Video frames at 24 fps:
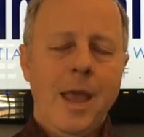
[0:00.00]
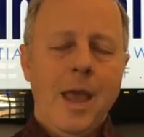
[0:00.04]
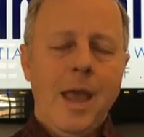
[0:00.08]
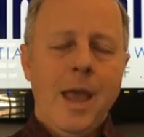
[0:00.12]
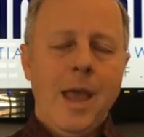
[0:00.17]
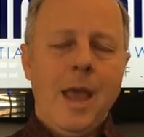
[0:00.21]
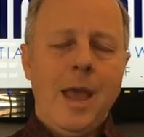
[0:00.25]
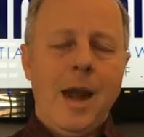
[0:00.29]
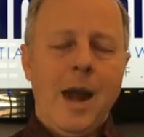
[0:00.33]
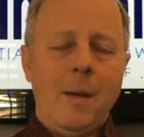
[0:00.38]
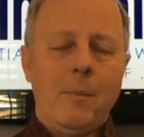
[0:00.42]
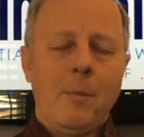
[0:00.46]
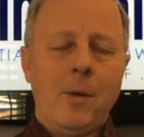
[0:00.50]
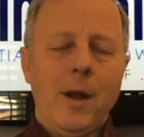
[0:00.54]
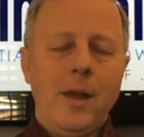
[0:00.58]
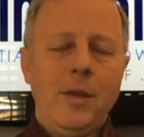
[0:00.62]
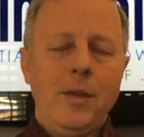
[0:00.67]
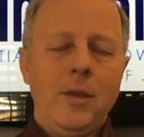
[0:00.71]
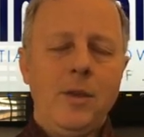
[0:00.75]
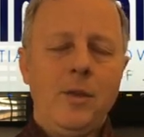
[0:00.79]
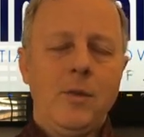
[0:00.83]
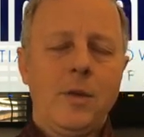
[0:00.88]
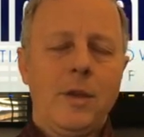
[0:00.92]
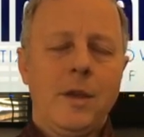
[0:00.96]
And I pray
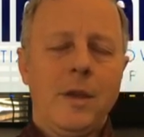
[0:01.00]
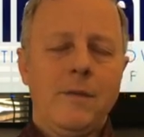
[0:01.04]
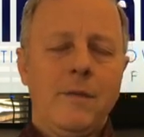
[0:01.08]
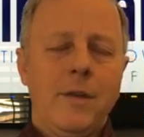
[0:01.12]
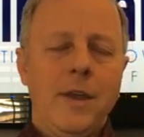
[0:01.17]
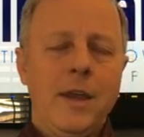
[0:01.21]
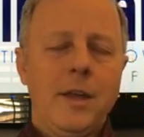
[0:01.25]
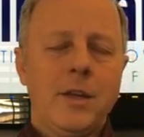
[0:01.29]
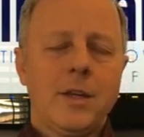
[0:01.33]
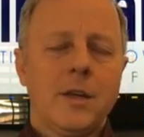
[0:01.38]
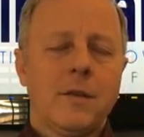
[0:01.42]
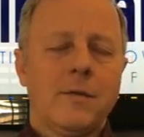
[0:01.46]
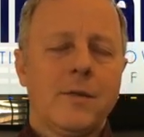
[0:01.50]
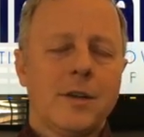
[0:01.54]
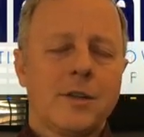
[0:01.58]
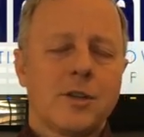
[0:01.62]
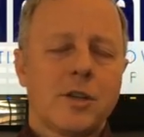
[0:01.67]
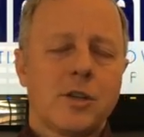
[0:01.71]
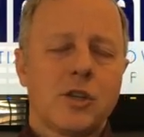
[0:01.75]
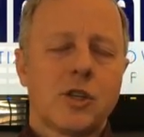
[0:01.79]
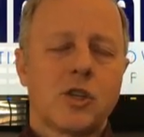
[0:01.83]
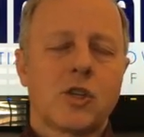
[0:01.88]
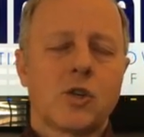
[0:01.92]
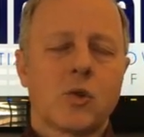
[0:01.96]
that you give each of us a
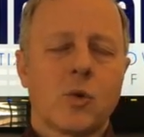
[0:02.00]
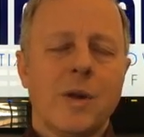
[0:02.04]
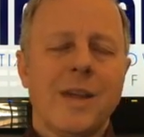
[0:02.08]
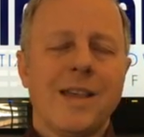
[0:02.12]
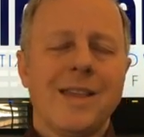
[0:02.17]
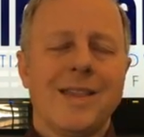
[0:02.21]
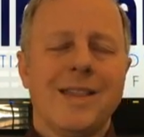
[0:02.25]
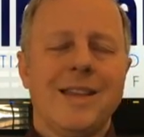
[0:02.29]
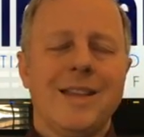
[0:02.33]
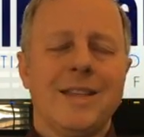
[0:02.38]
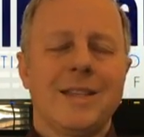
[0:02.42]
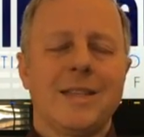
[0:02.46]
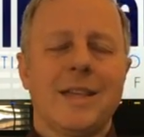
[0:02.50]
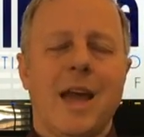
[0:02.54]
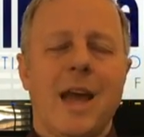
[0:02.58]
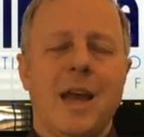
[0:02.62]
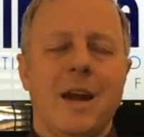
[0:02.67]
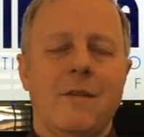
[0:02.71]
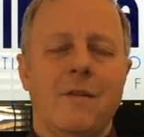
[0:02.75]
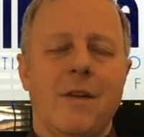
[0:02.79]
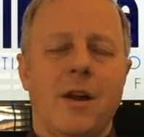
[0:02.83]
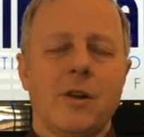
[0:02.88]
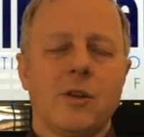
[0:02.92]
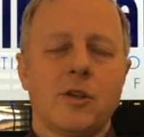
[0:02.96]
strength inside
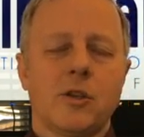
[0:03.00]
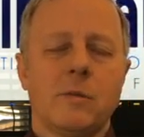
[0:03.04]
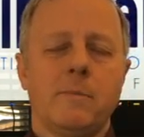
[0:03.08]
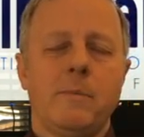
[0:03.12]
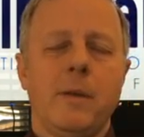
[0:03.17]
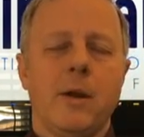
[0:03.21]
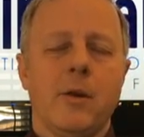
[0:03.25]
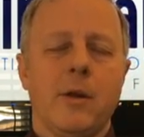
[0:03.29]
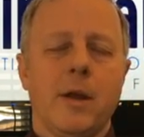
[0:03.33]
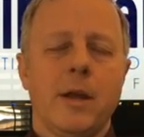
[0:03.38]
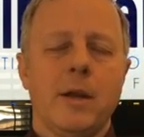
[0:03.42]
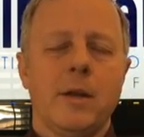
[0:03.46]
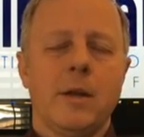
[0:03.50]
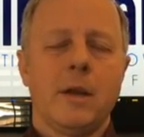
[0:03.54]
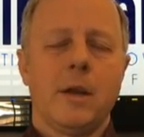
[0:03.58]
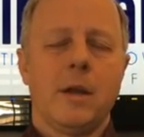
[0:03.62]
of our spirit,